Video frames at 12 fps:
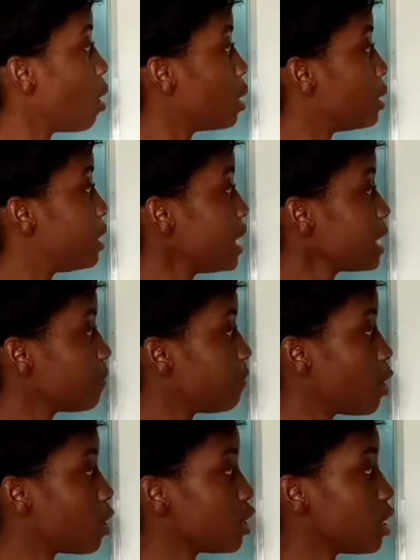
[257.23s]
This
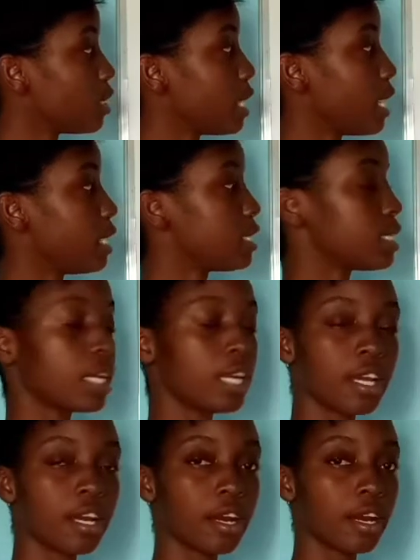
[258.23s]
function that is
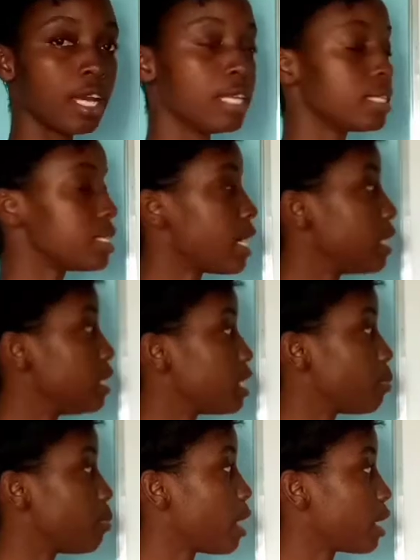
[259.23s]
here inside
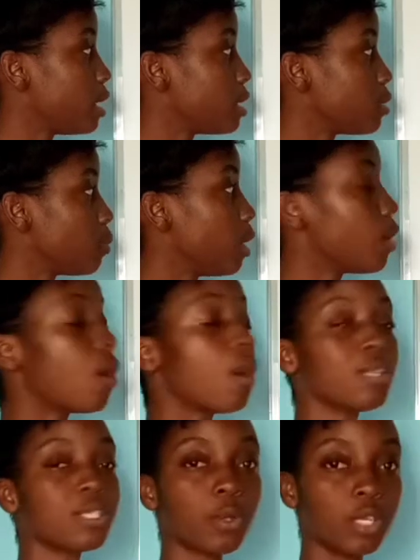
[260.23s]
this bracket, we are
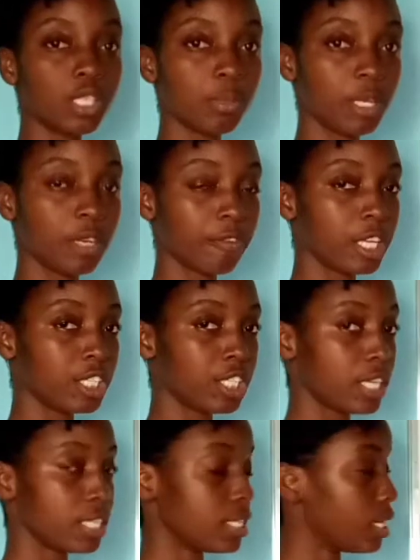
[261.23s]
also going to be
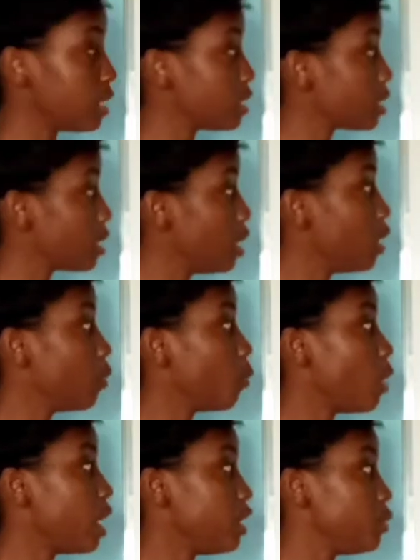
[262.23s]
differentiating it.
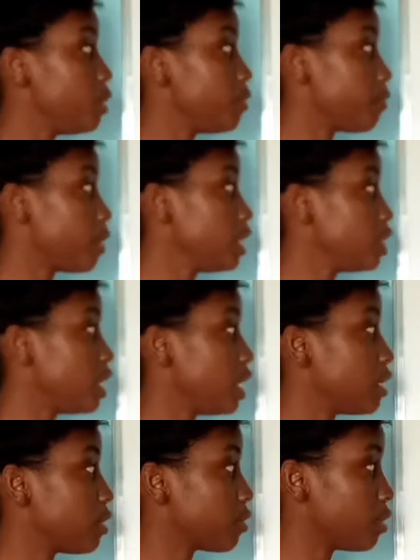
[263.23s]
When you
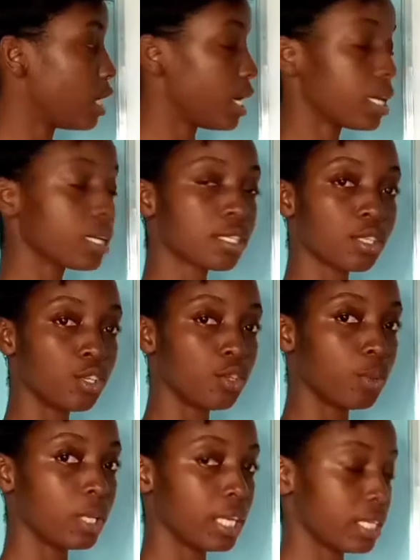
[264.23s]
differentiate 3x, you
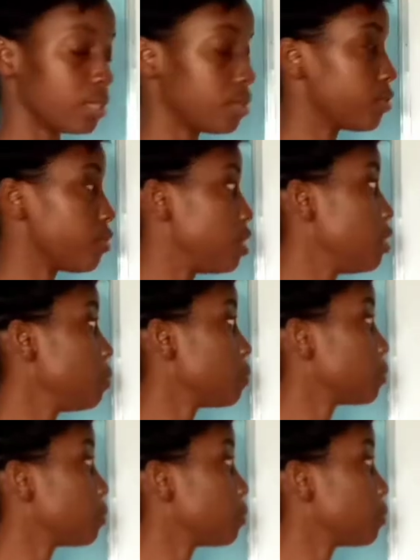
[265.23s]
will get 3.